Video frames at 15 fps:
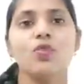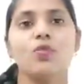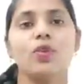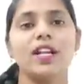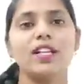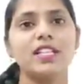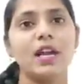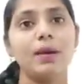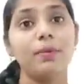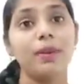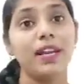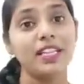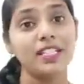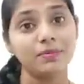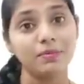For
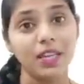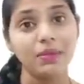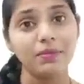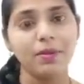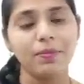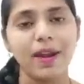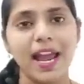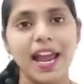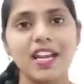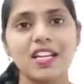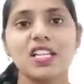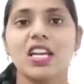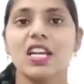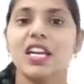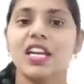example, it may be
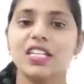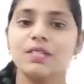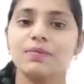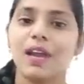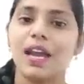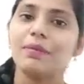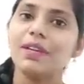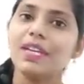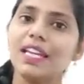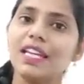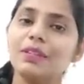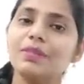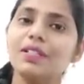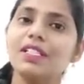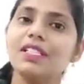plants, it may be
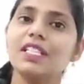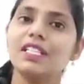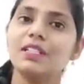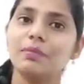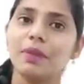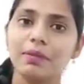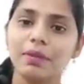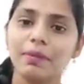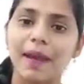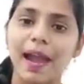animals, it may be